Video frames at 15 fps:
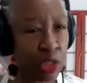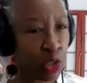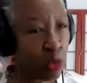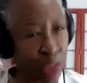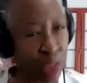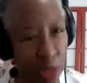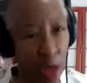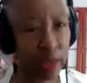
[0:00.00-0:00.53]
So
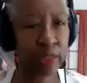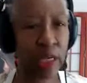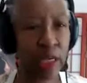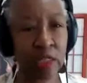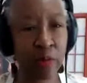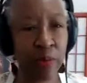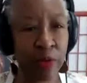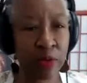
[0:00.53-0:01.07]
tell
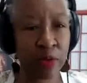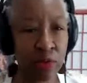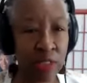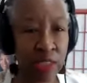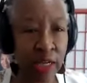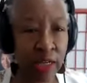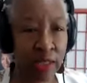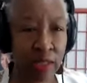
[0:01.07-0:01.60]
us about those
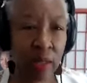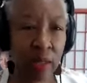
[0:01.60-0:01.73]
days.